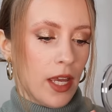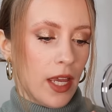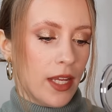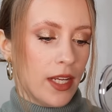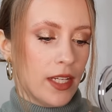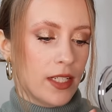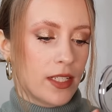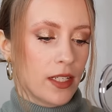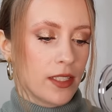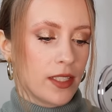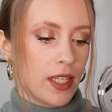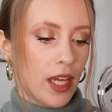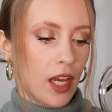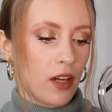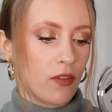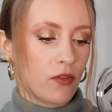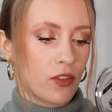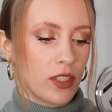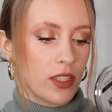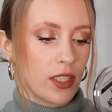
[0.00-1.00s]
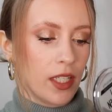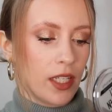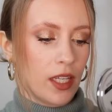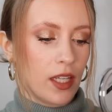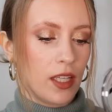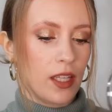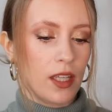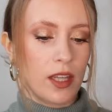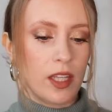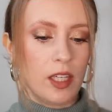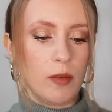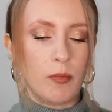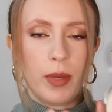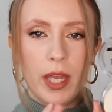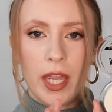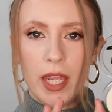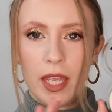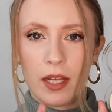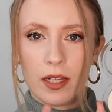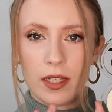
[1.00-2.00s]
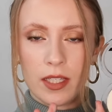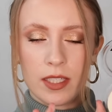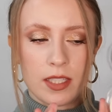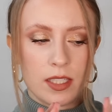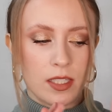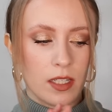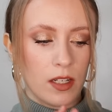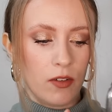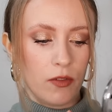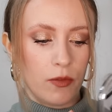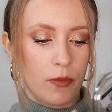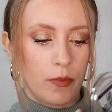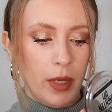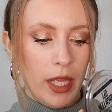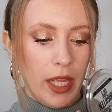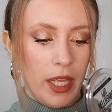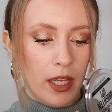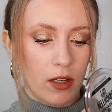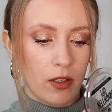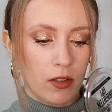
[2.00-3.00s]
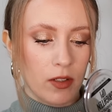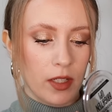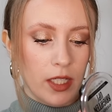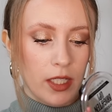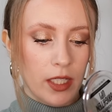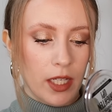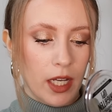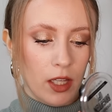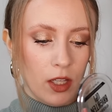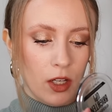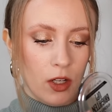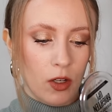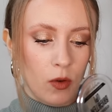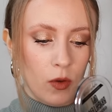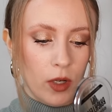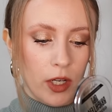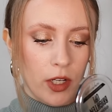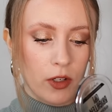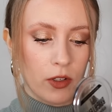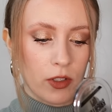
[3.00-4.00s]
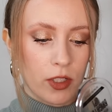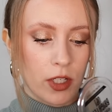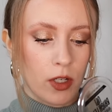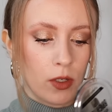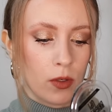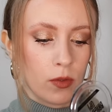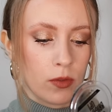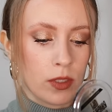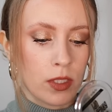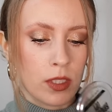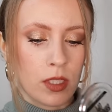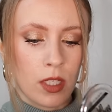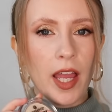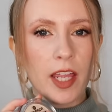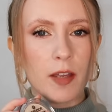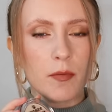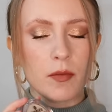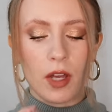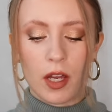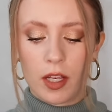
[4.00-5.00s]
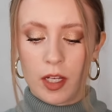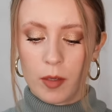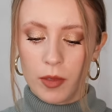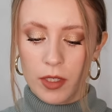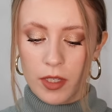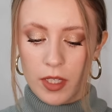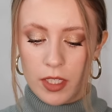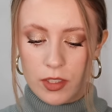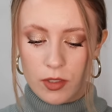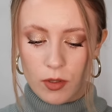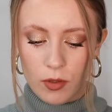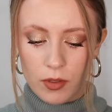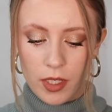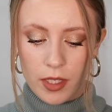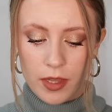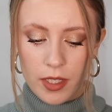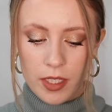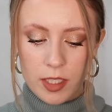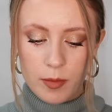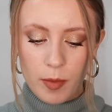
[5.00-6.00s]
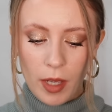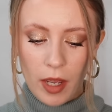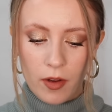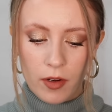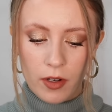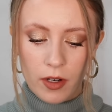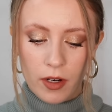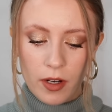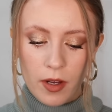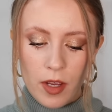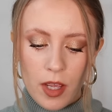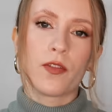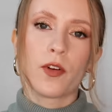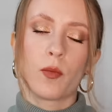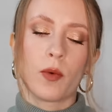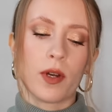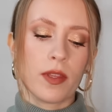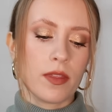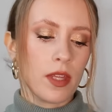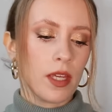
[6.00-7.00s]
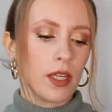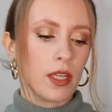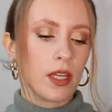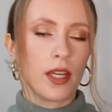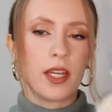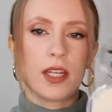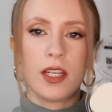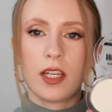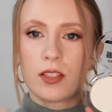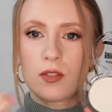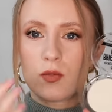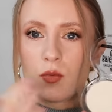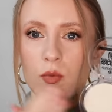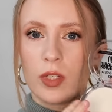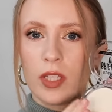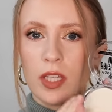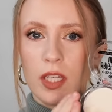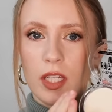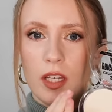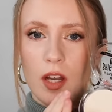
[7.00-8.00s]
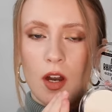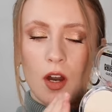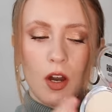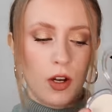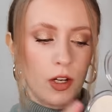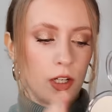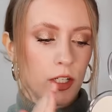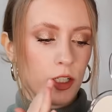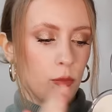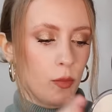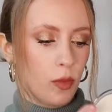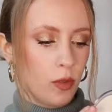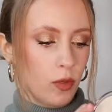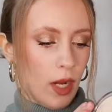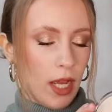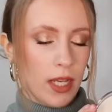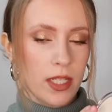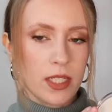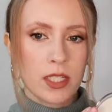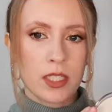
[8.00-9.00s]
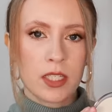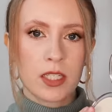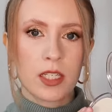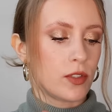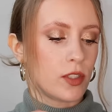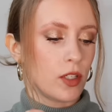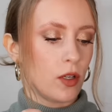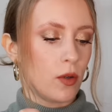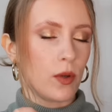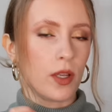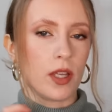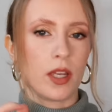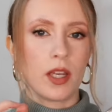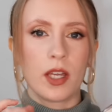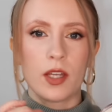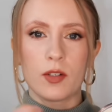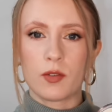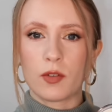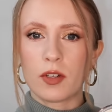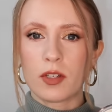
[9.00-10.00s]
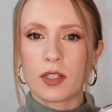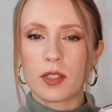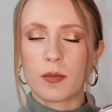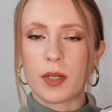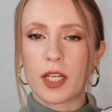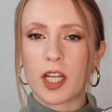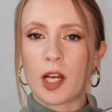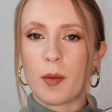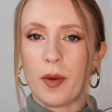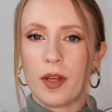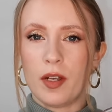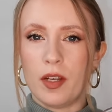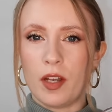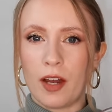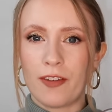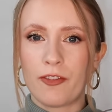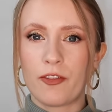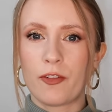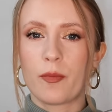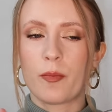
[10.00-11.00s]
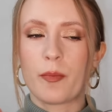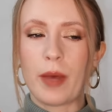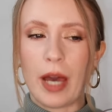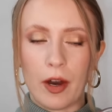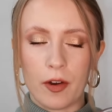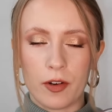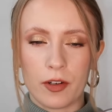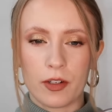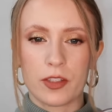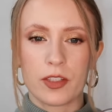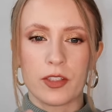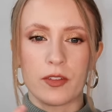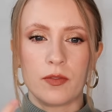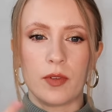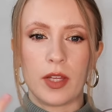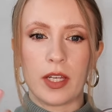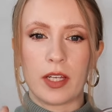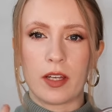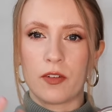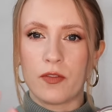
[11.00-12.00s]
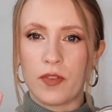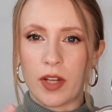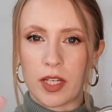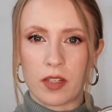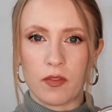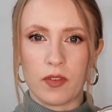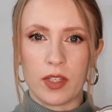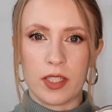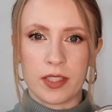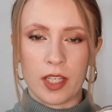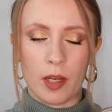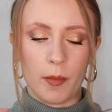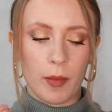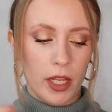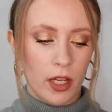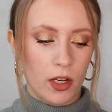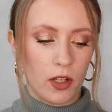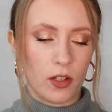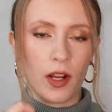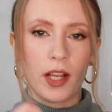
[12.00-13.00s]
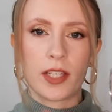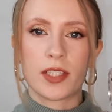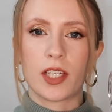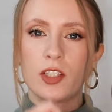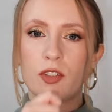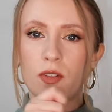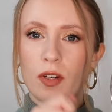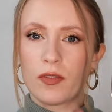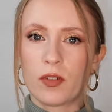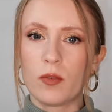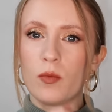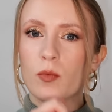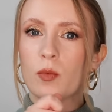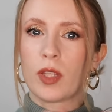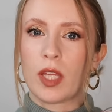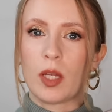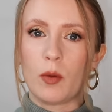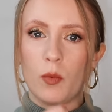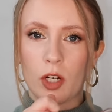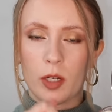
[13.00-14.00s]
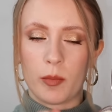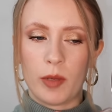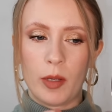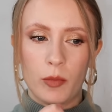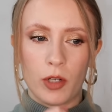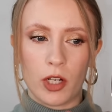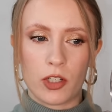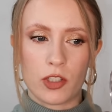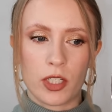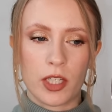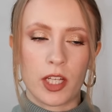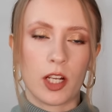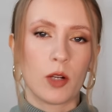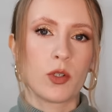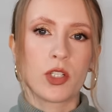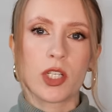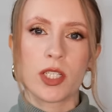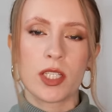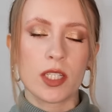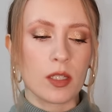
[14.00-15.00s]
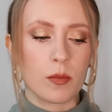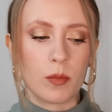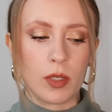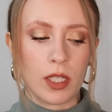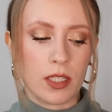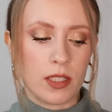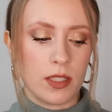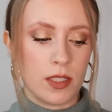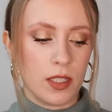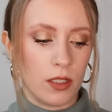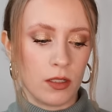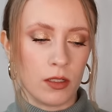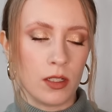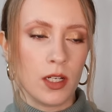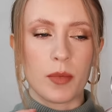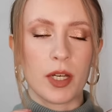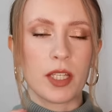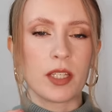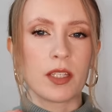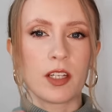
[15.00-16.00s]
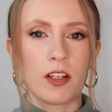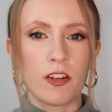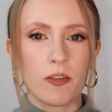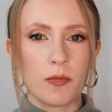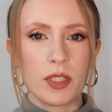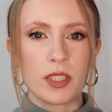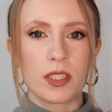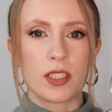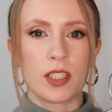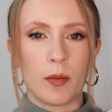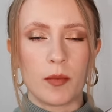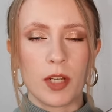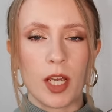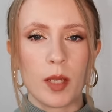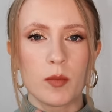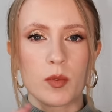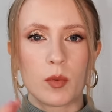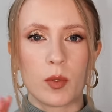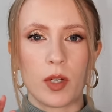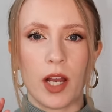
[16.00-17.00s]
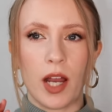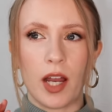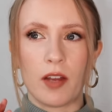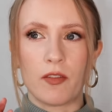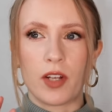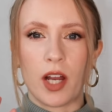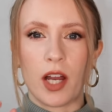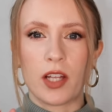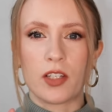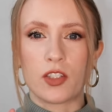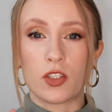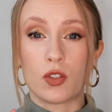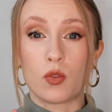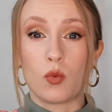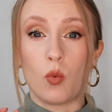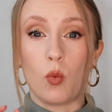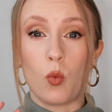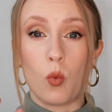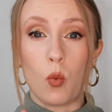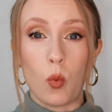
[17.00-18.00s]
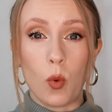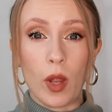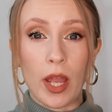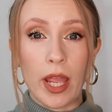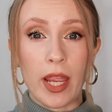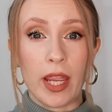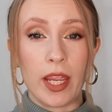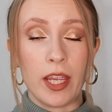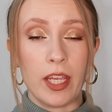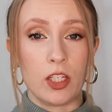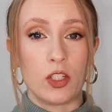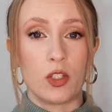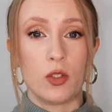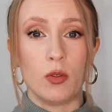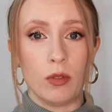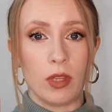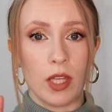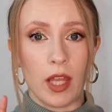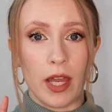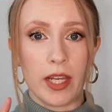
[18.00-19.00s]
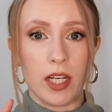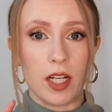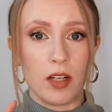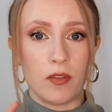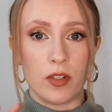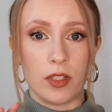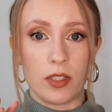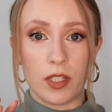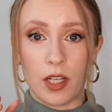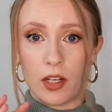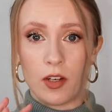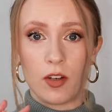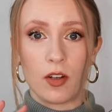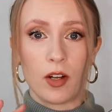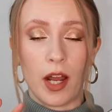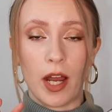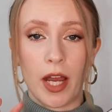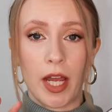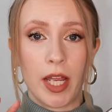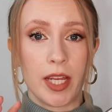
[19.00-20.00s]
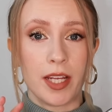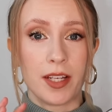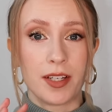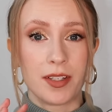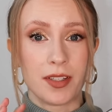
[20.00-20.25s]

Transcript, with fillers: and it does have just like the palest of pale yellow undertones. I am not completely sold on this powder. For one thing, it is really hard pressed. So in order to pick up enough powder to like effectively set my under eyes. I do have to really work my brush in there, which isn't the biggest deal. But there have been some times where I've gotten just way too light of an under eye